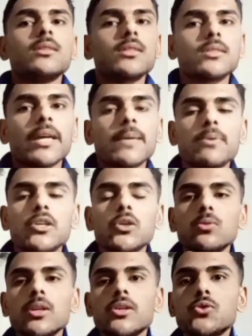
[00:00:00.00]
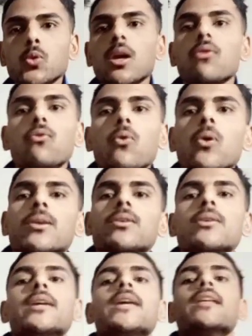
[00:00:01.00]
Means that particular zone of
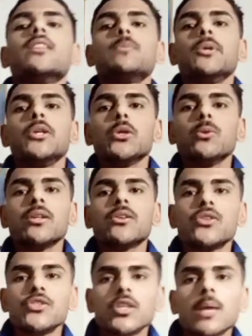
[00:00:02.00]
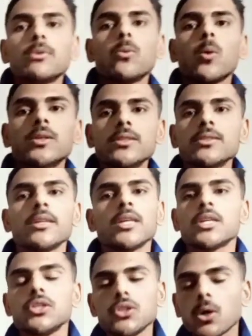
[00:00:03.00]
water, that particular region of the
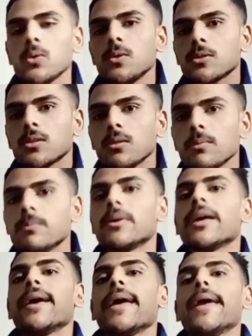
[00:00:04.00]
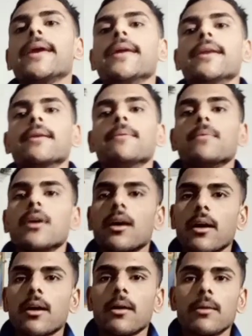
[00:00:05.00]
water don't come
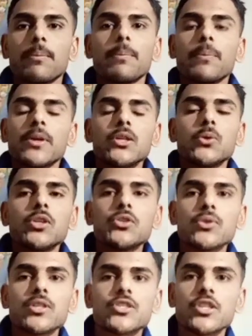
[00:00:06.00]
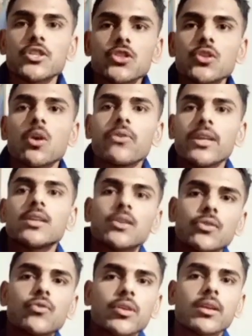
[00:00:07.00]
in a particular jurisdiction
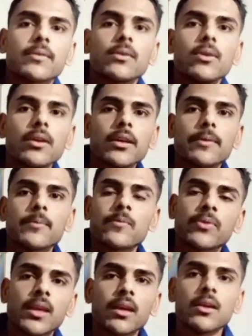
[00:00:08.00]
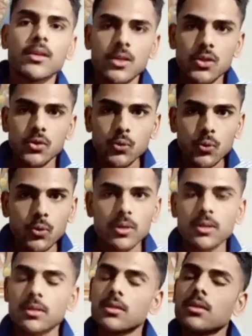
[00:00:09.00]
of any country. Okay.
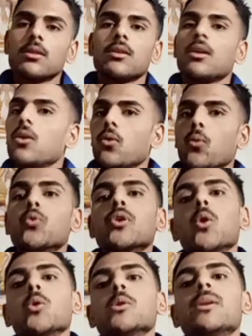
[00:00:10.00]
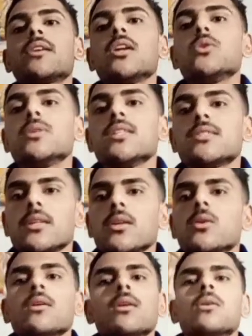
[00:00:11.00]
So now we will try to
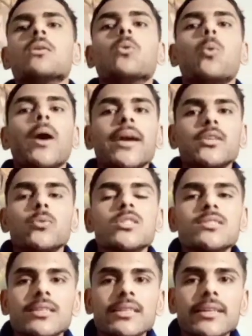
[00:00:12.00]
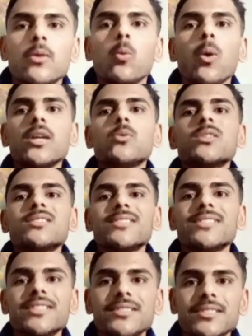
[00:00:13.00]
understand why it was needed, why
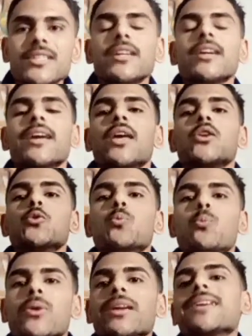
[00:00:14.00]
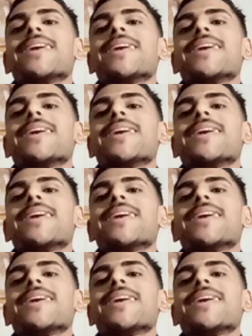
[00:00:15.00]
it was necessary to